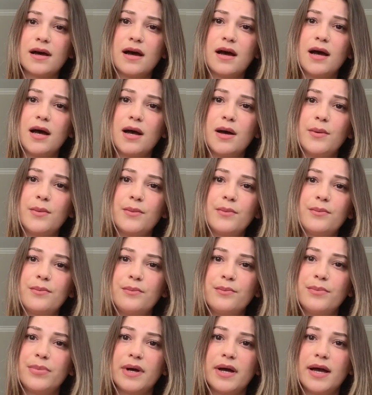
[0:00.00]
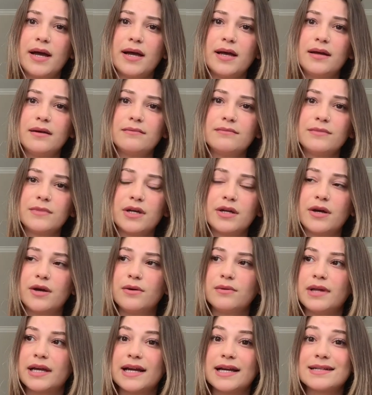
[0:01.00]
But
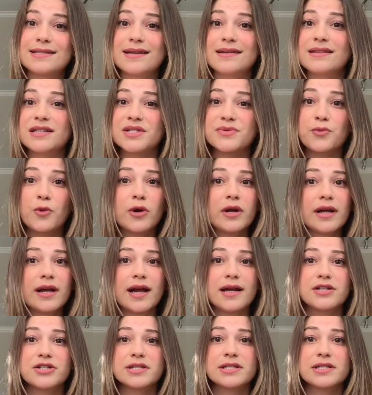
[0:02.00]
like I said this morning,